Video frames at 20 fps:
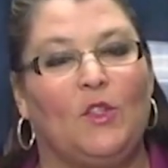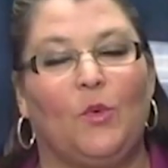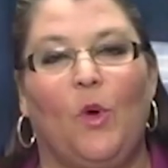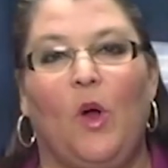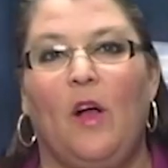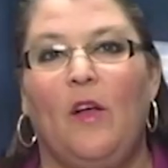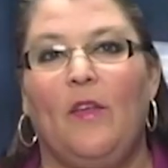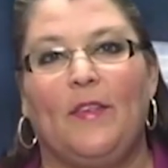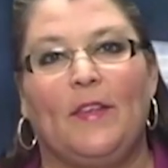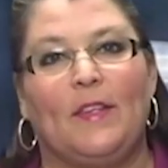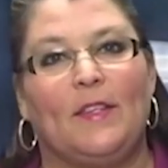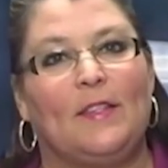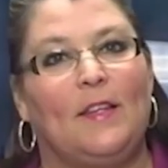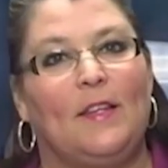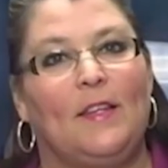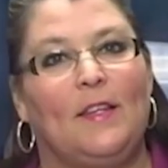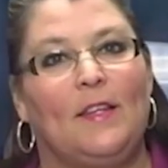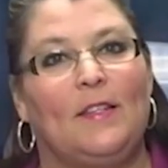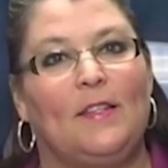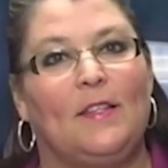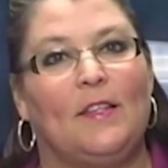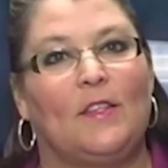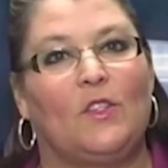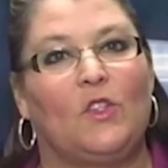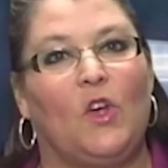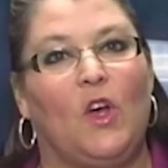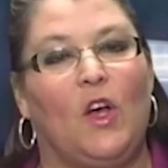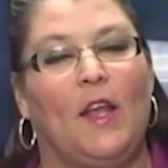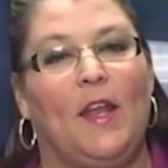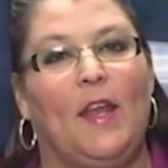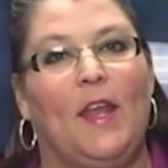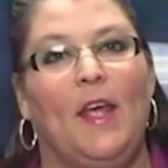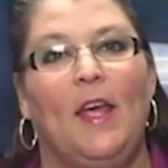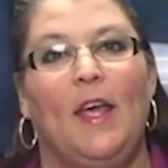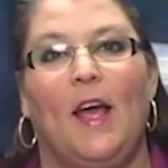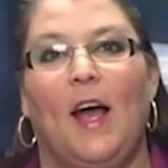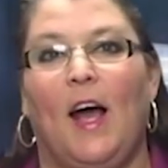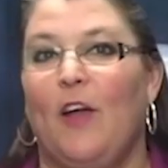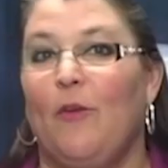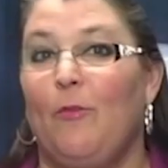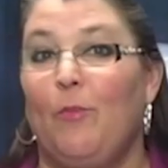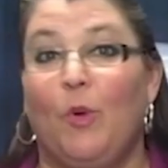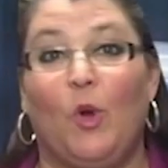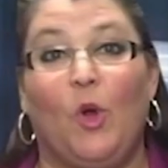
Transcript: So all the statistics on, I've